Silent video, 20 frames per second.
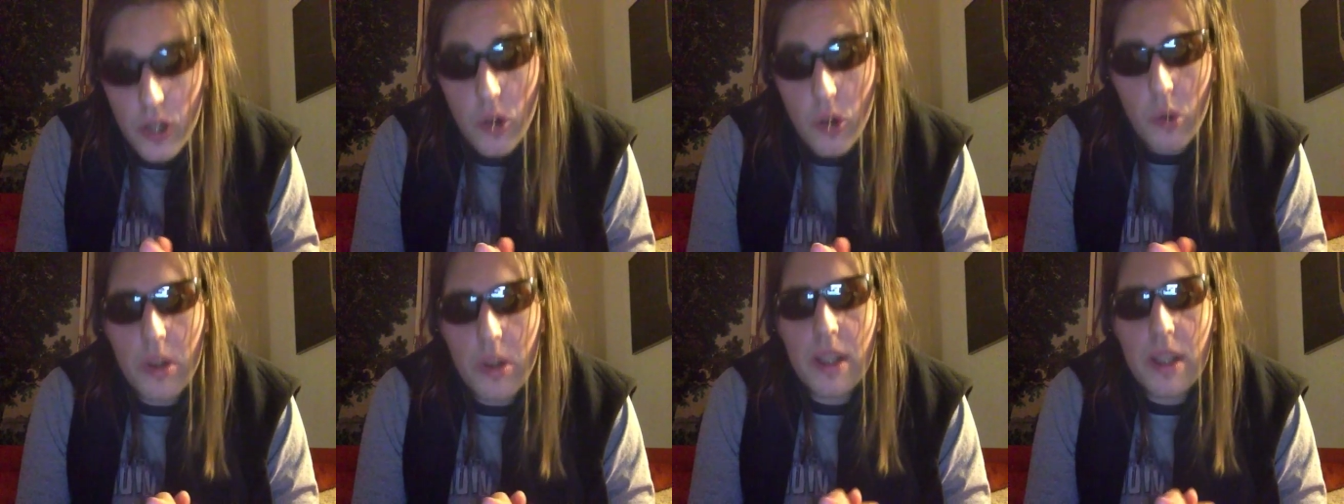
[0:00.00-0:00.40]

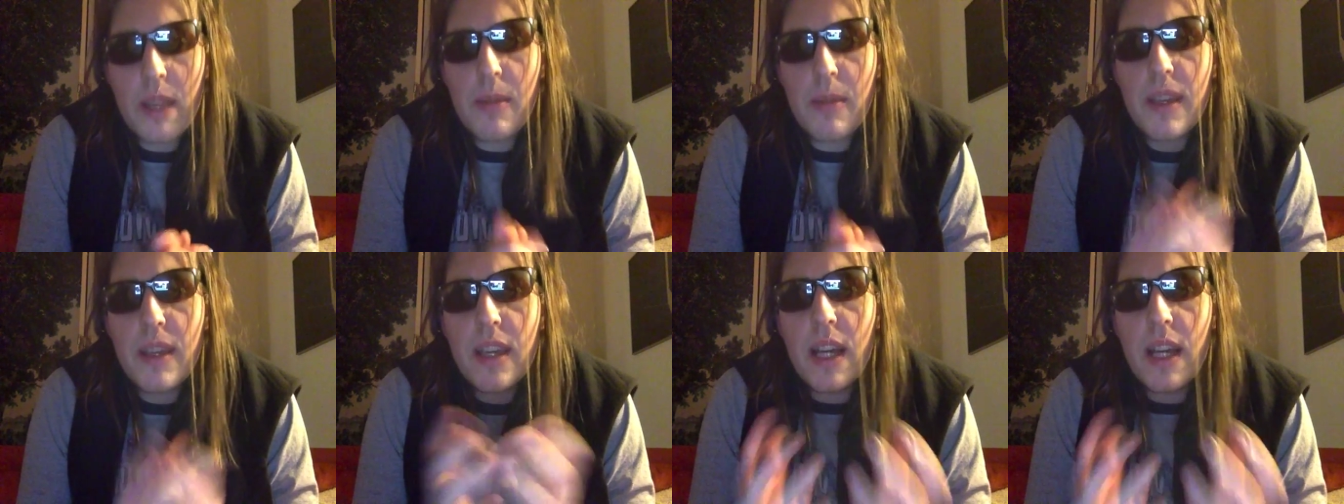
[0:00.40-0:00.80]
or did he
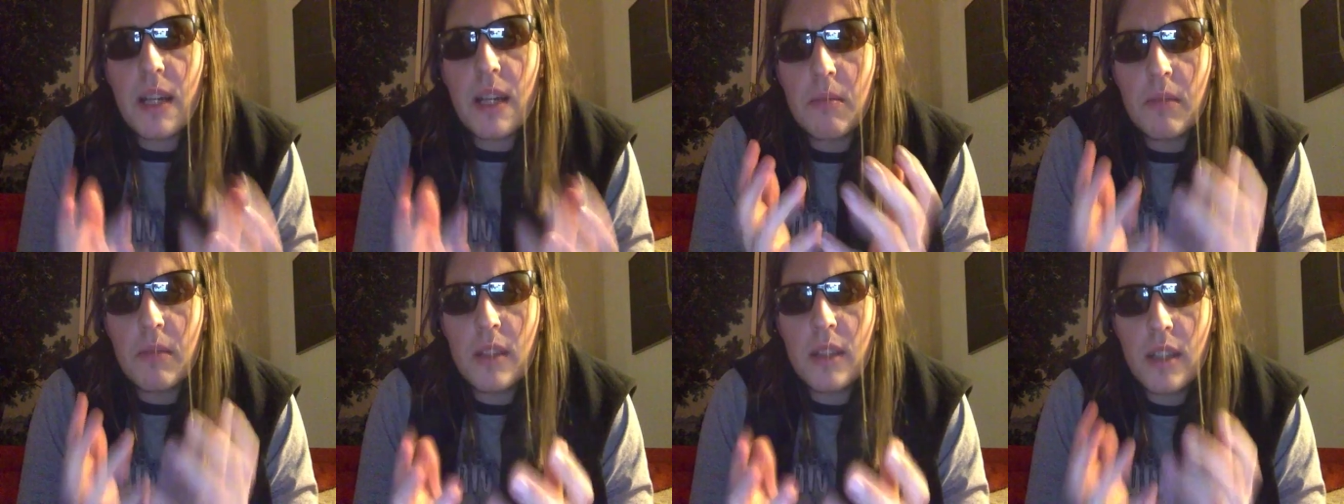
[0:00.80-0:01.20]

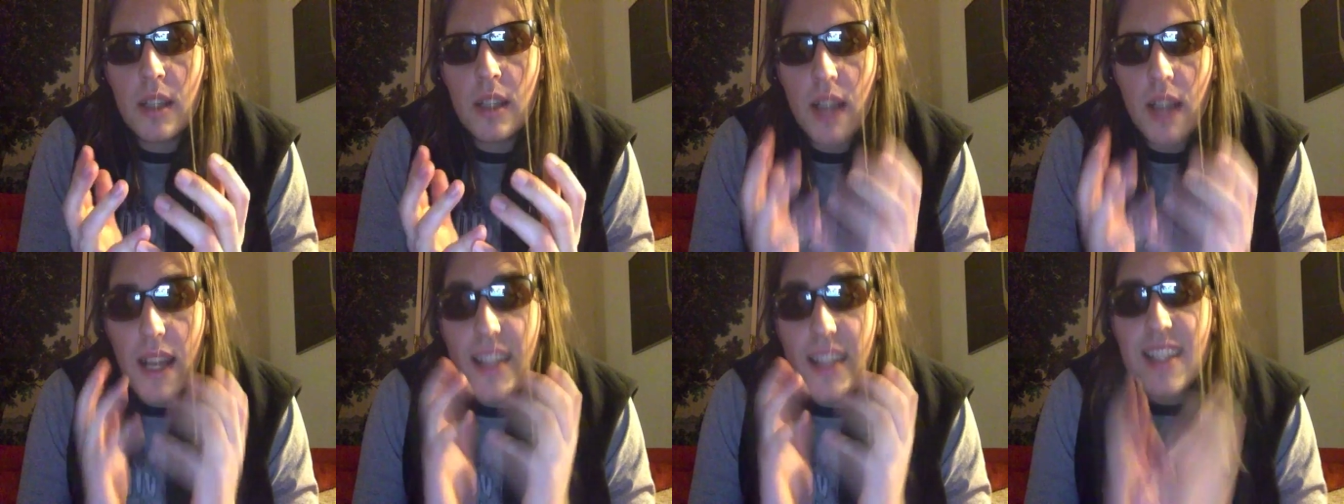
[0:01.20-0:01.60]
become
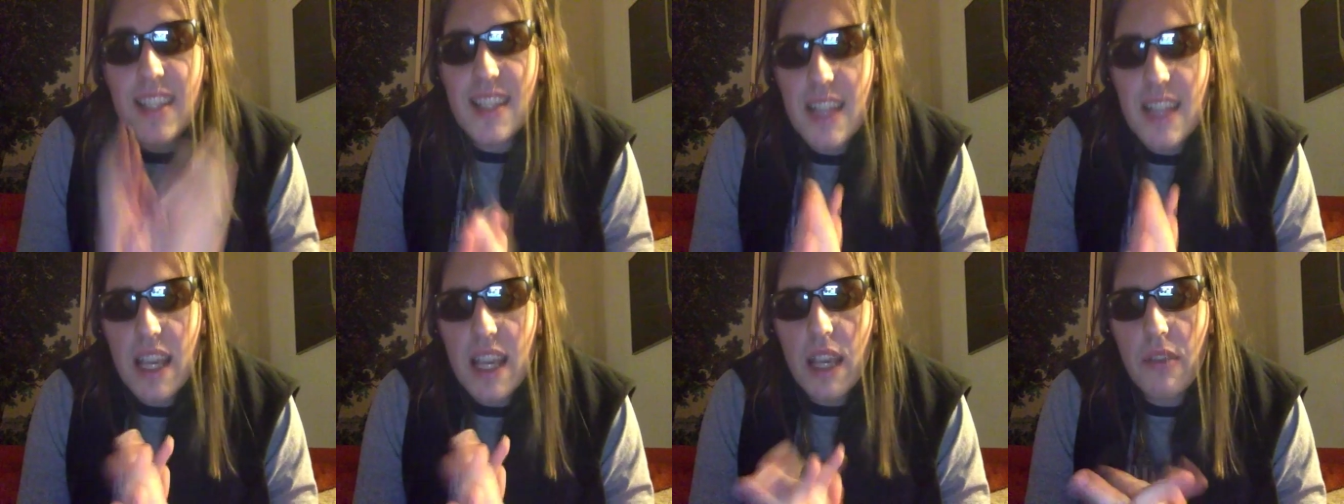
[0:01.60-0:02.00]
a
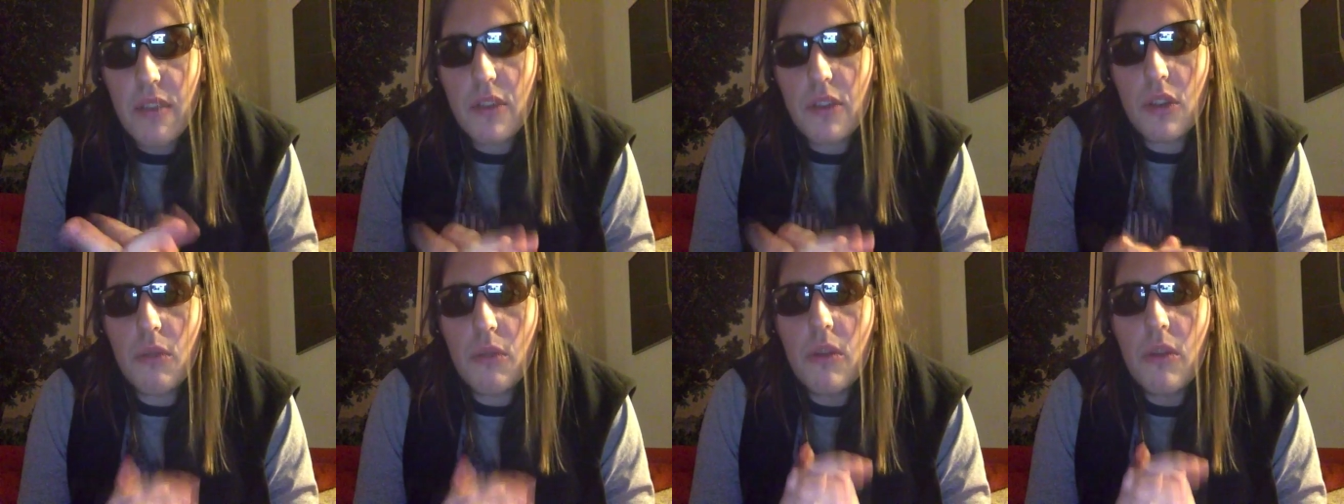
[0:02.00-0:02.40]

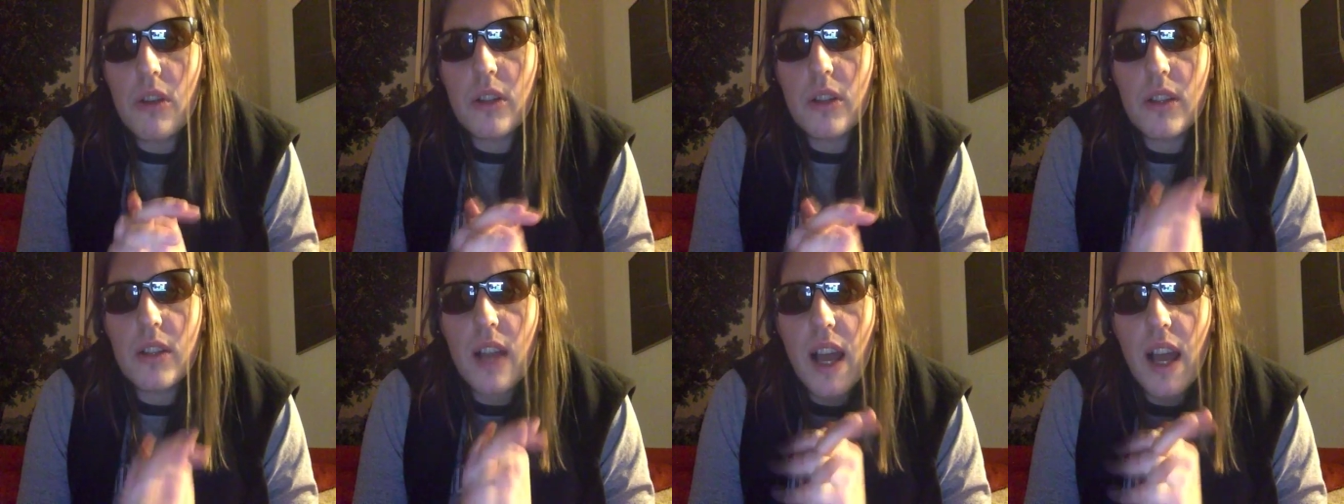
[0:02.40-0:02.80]
slave
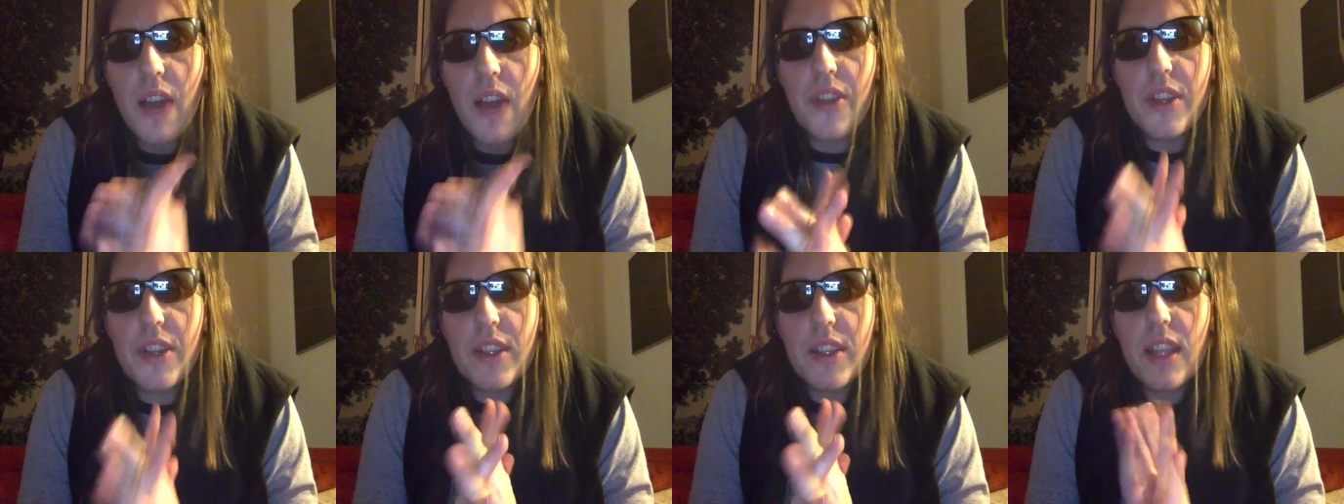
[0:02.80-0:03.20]
towards
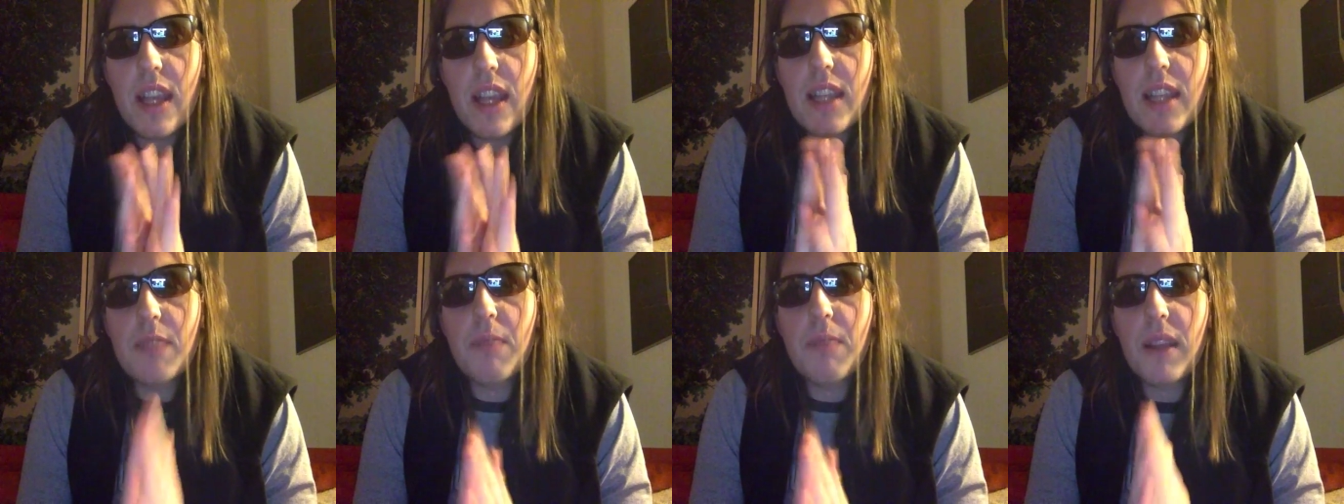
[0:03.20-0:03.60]
others'
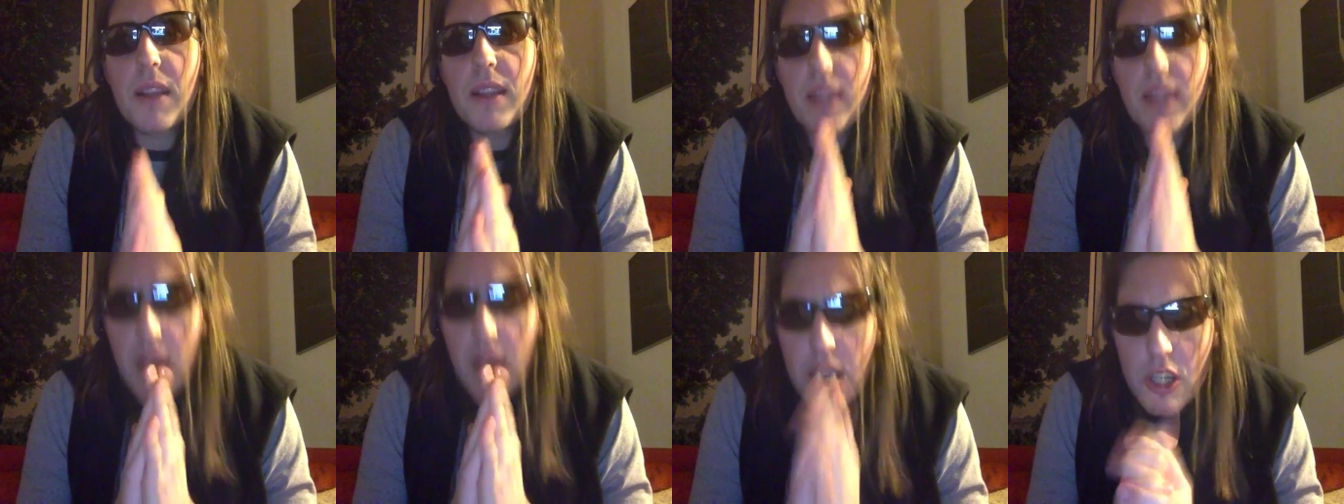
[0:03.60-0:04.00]

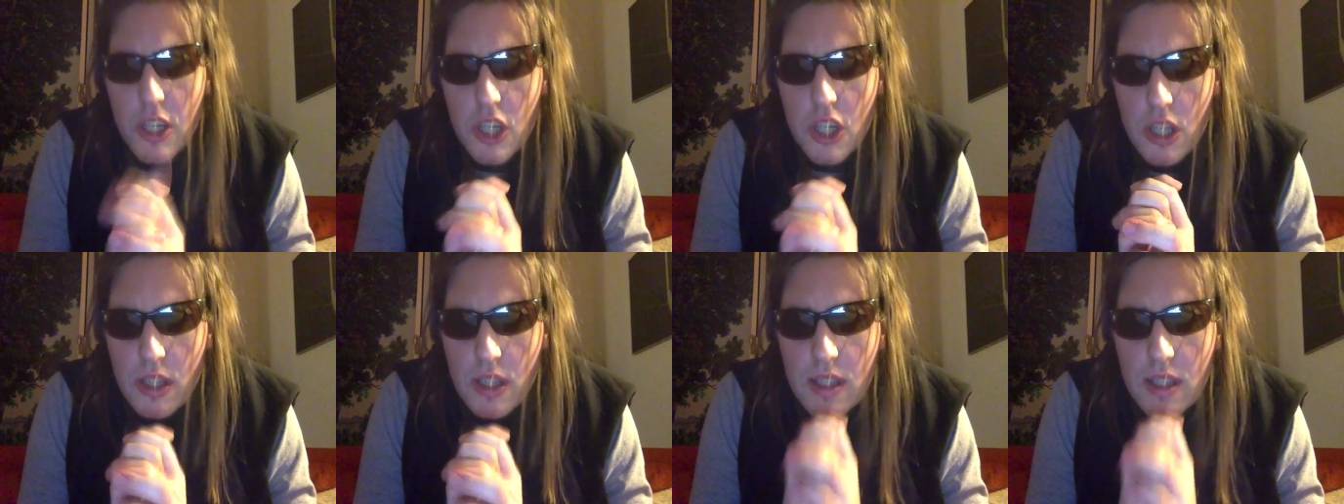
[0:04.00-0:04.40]

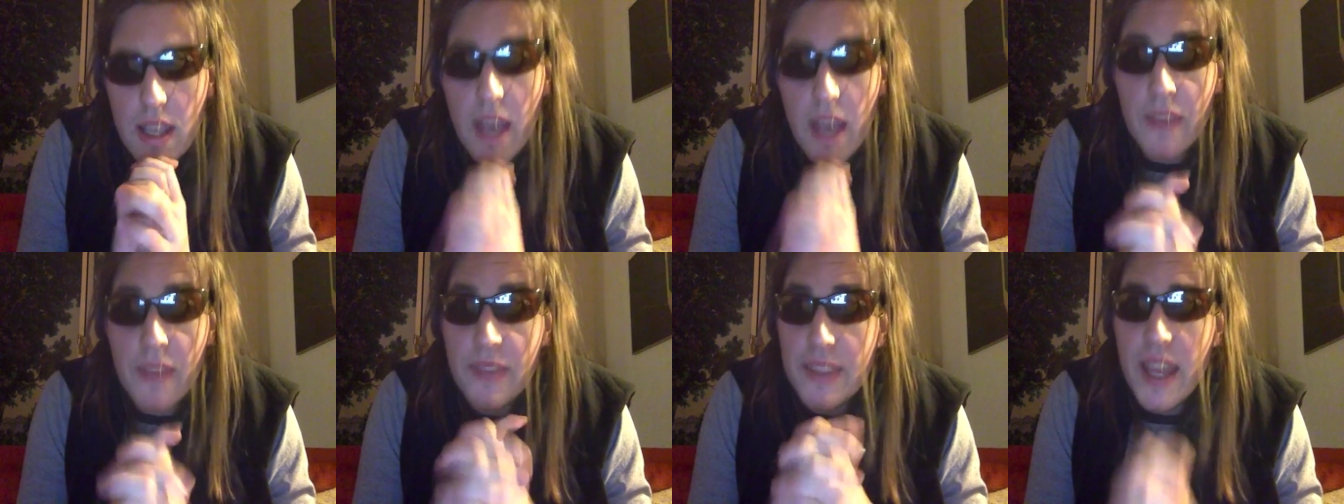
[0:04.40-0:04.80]
expectations,
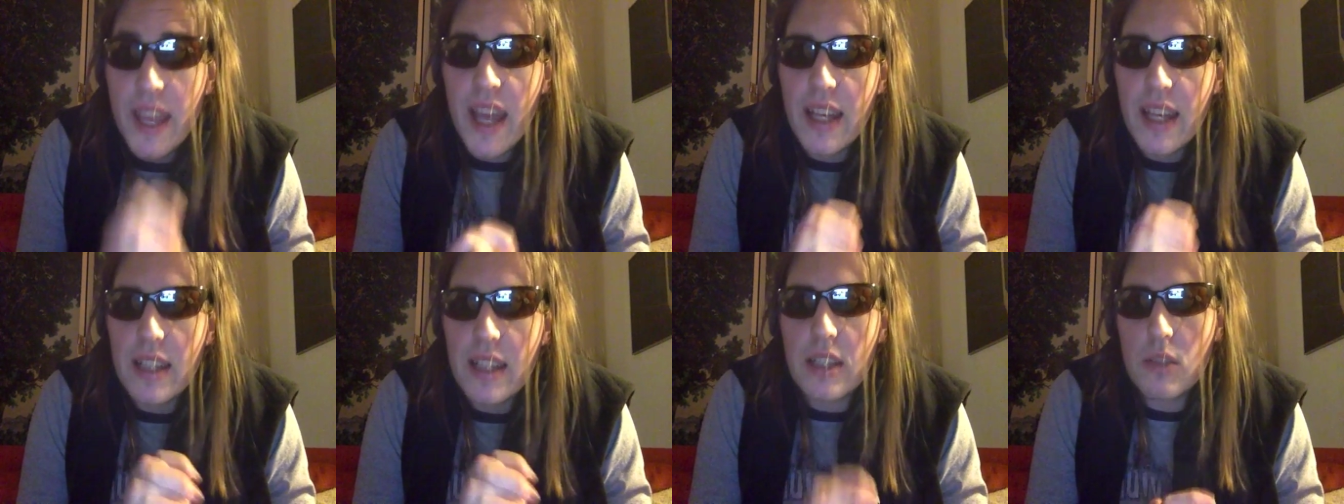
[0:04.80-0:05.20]
and
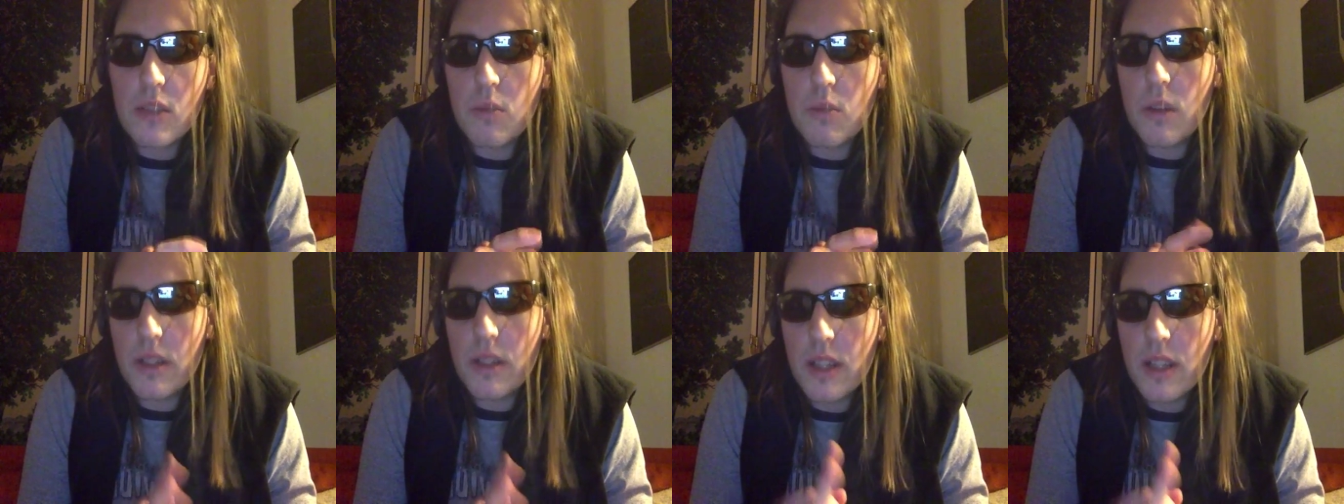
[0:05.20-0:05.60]
that
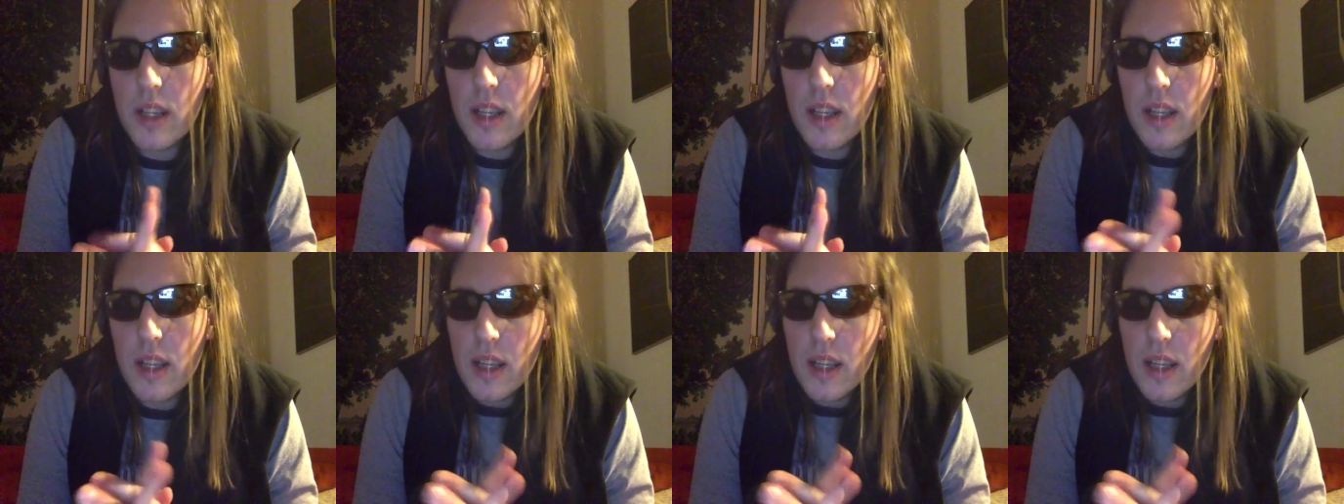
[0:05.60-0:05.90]
is what